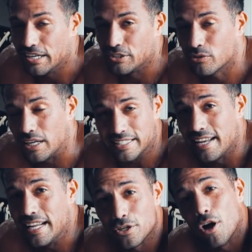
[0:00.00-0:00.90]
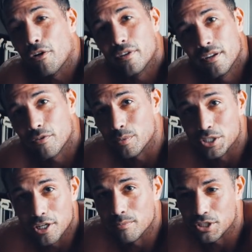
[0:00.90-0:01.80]
kind of took like 10 days off from the
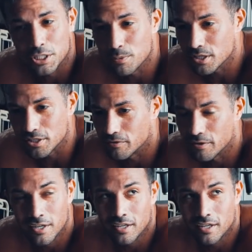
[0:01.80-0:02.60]
gym just because of